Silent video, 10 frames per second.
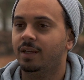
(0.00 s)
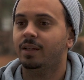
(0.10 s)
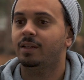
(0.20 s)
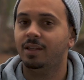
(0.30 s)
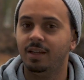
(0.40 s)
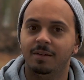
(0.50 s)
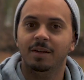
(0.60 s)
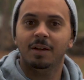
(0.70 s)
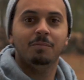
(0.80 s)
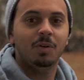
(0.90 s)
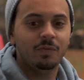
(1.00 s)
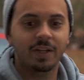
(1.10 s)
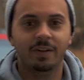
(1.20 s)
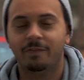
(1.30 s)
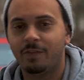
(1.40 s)
and keep
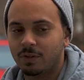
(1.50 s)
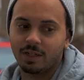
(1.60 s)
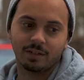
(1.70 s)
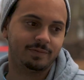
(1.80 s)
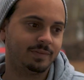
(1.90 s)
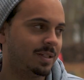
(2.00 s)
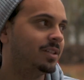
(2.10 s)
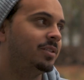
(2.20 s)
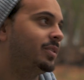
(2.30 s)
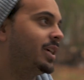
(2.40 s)
moving forward. No, I'm not doing